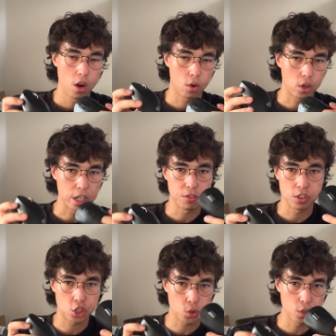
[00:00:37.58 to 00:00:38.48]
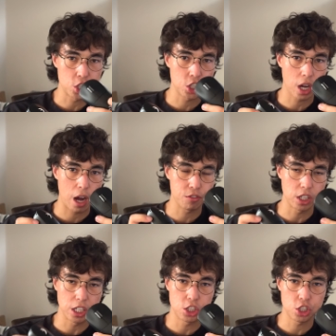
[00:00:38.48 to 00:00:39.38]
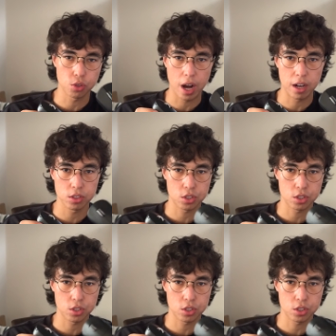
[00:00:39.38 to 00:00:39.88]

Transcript: or even switch after each round.